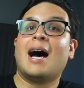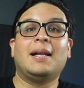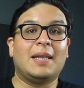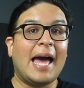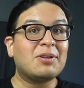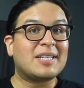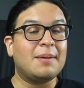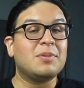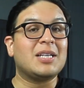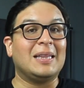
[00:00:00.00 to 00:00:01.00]
allows
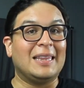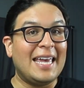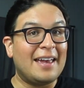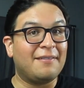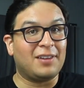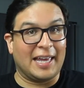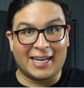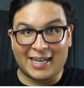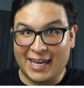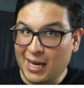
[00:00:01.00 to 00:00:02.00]
him to live like
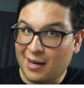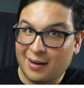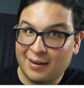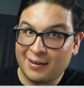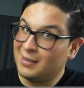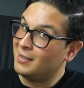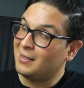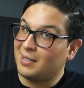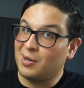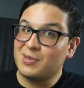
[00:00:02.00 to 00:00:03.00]
a king.
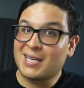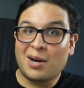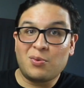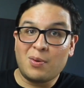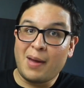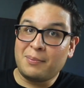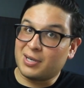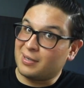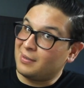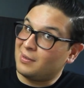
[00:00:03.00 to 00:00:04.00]
You always gotta
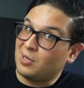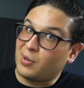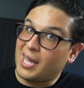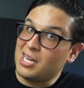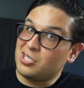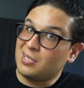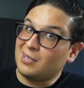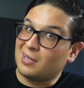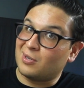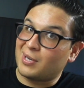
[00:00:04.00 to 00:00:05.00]
remember, location,
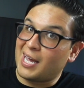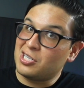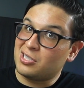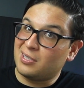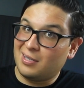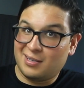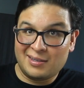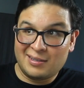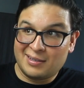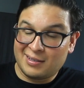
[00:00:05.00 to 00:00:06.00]
location,
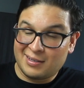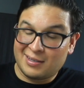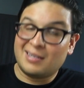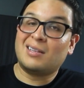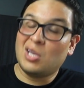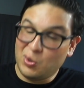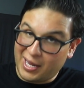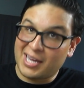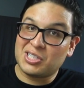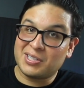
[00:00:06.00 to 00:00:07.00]

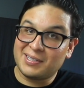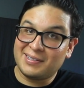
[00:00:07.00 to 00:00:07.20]
location.